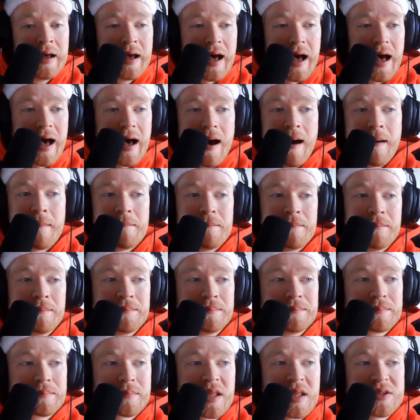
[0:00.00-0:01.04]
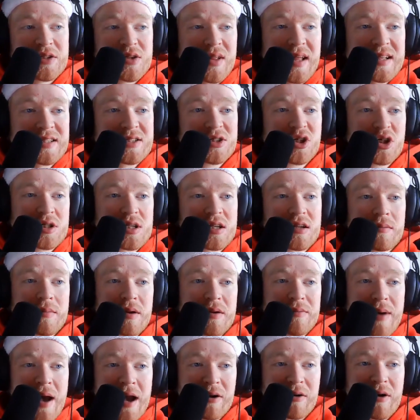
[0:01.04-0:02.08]
And so that's just a little
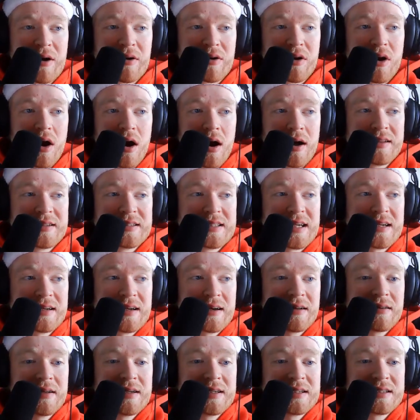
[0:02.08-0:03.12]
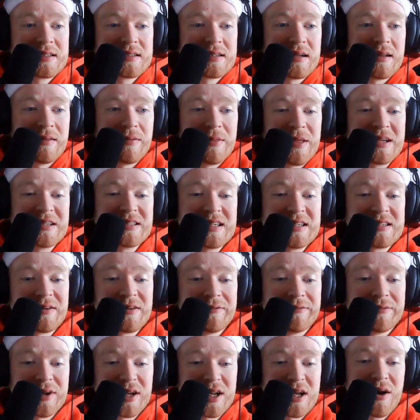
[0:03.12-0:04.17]
bit of background on St. Nicholas. This is
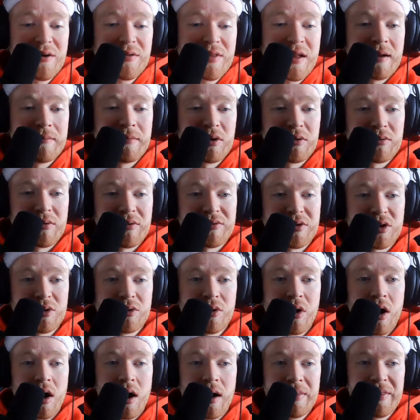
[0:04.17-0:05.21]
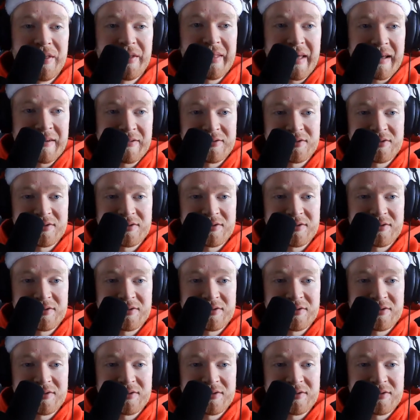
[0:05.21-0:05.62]
a video that I'm going to review on the life